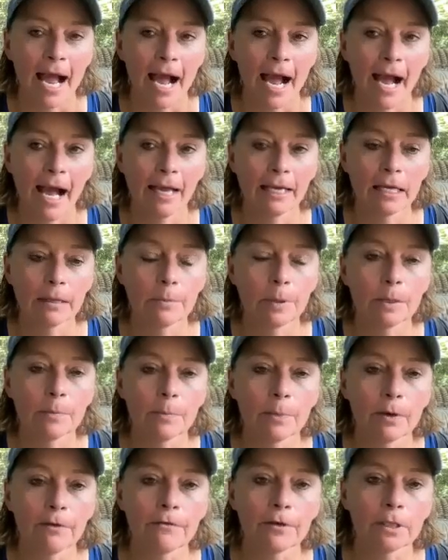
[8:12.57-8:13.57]
I get
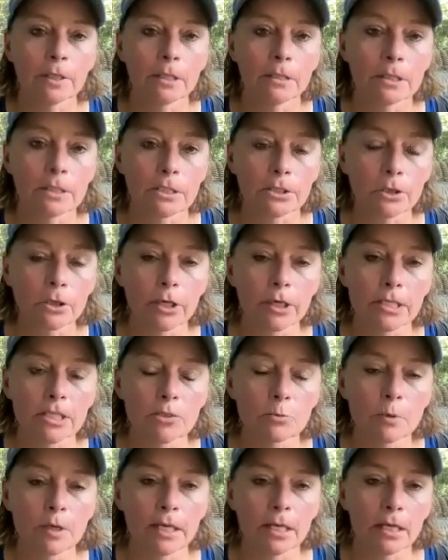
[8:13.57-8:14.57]
people feeling
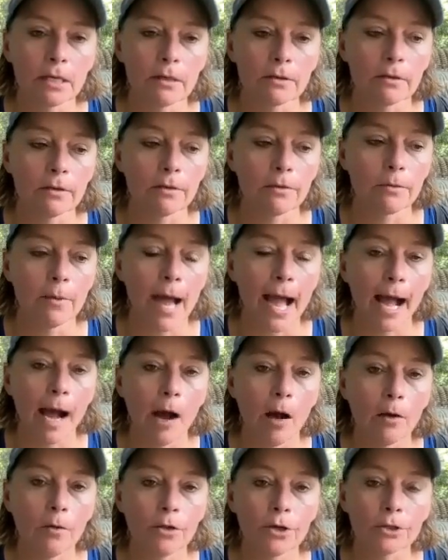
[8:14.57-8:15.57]
discouraged with
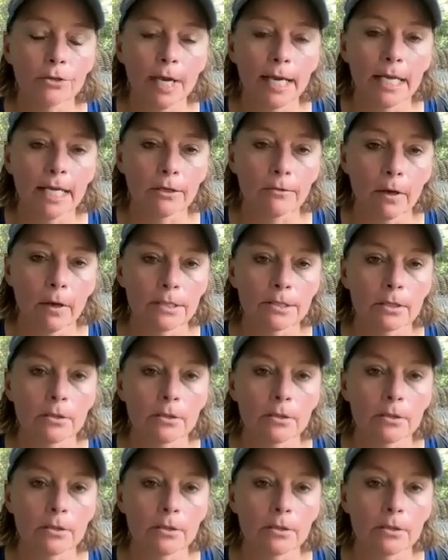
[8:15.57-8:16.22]
how their training runs